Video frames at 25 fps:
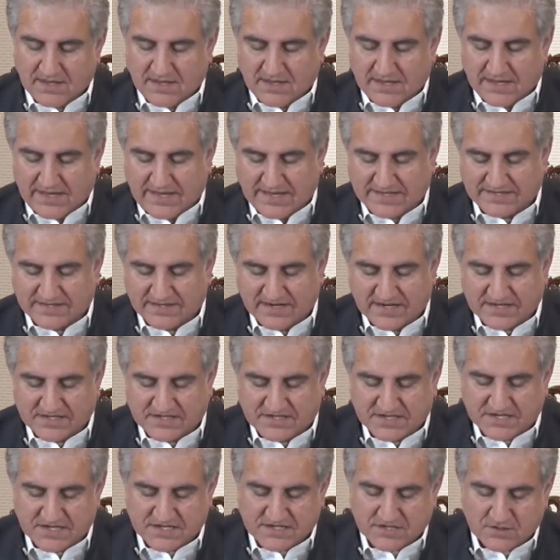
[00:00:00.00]

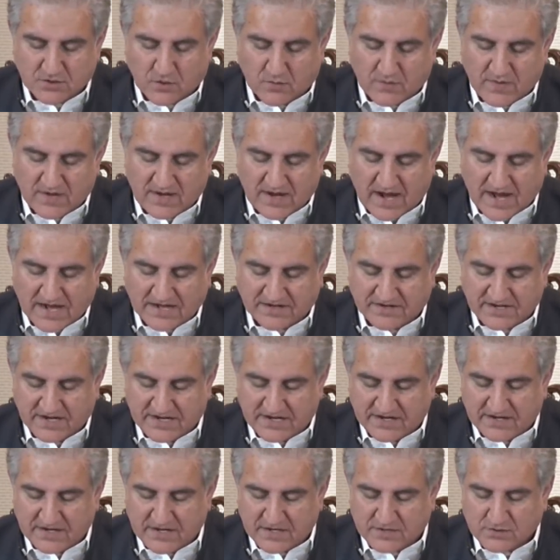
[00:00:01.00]
Excellencies,
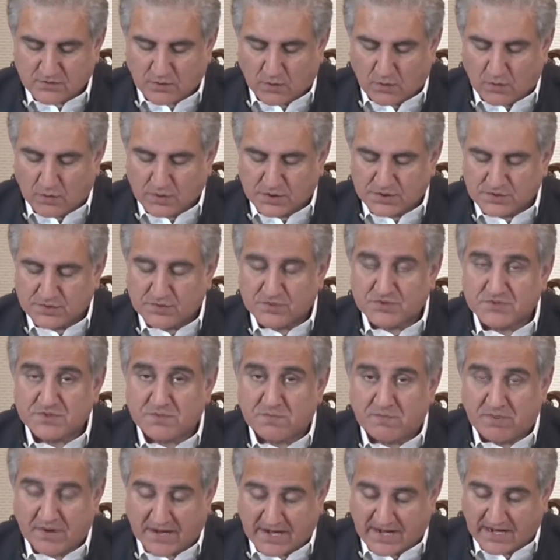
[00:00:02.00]
COVID-19 is also
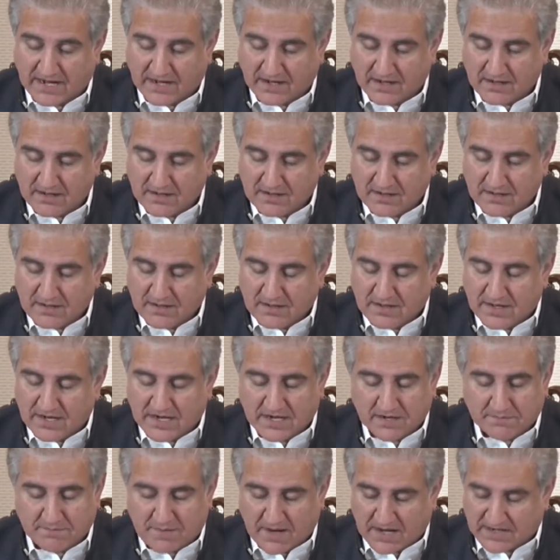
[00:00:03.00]
spreading in
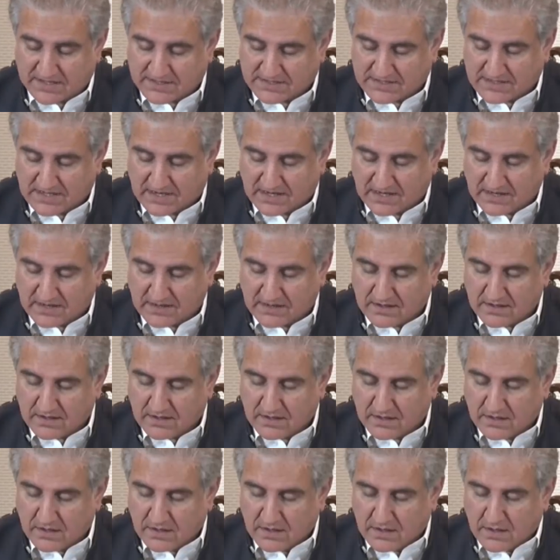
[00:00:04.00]
Pakistan.
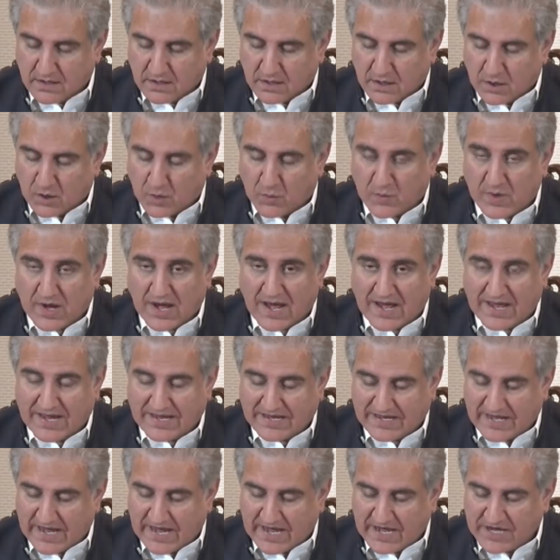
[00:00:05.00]
We are
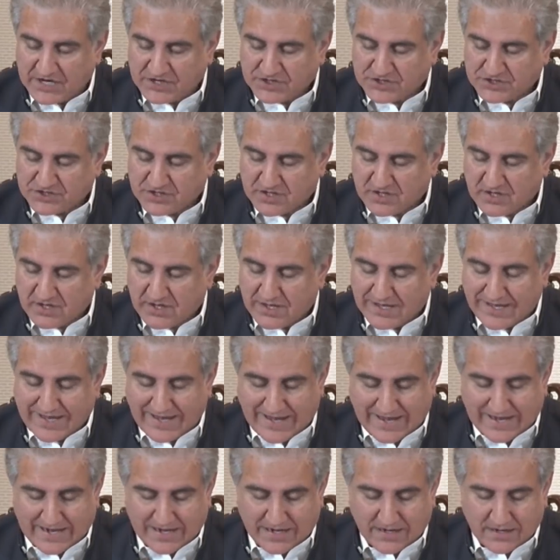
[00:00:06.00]
engaged
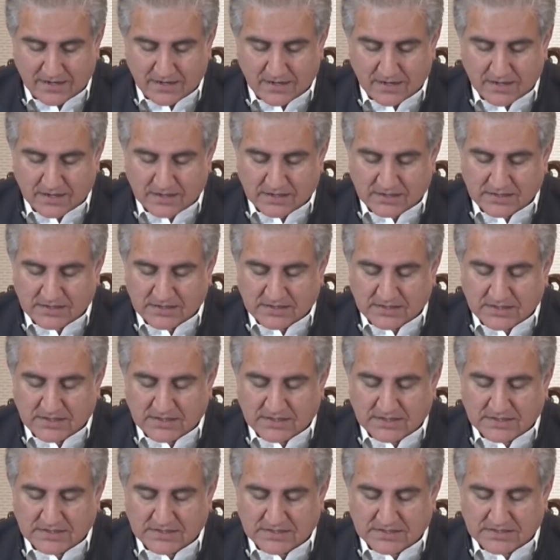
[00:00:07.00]
in
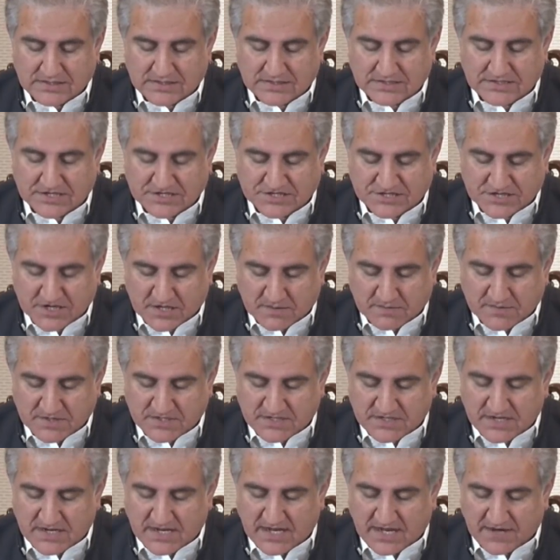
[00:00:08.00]
determined
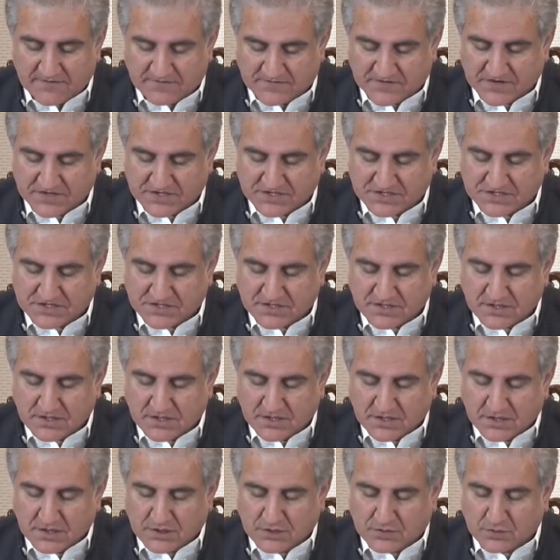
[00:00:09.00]
efforts
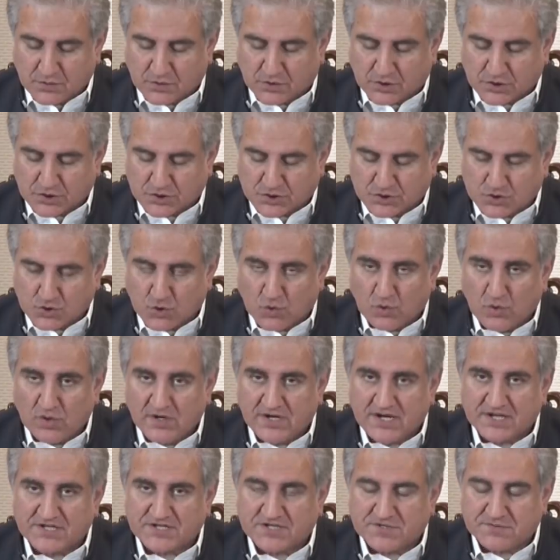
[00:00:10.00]
to control
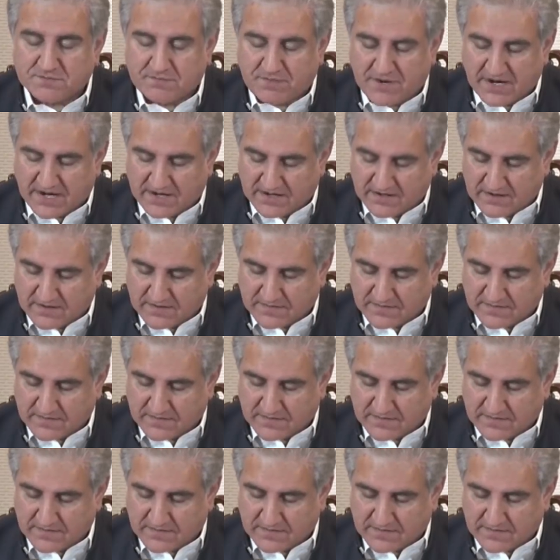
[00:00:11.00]
its spread.